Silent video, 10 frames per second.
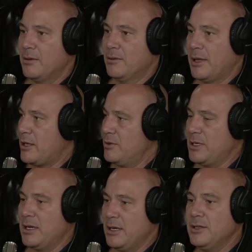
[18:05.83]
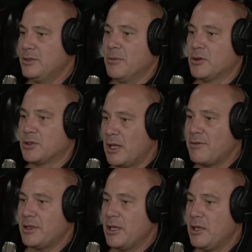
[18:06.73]
Like you said, it is the most
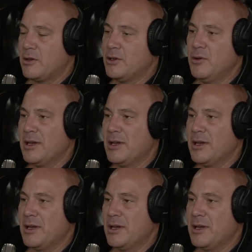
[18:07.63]
loving thing you can do.